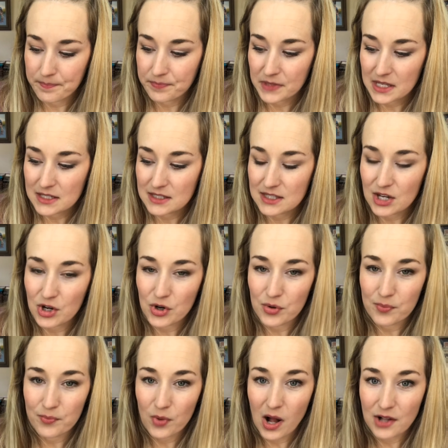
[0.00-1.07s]
So
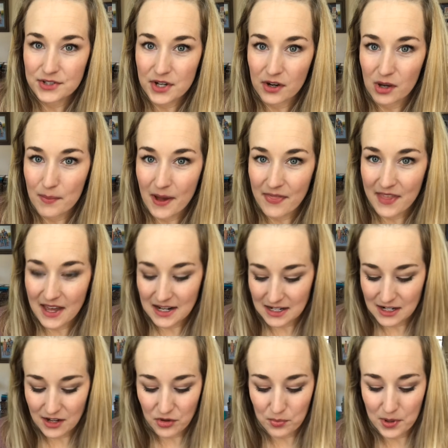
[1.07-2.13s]
I'll talk about that in
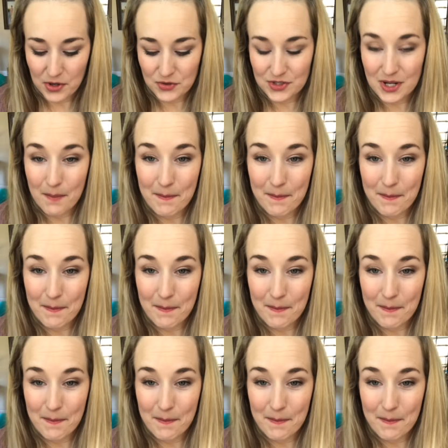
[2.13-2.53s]
another post.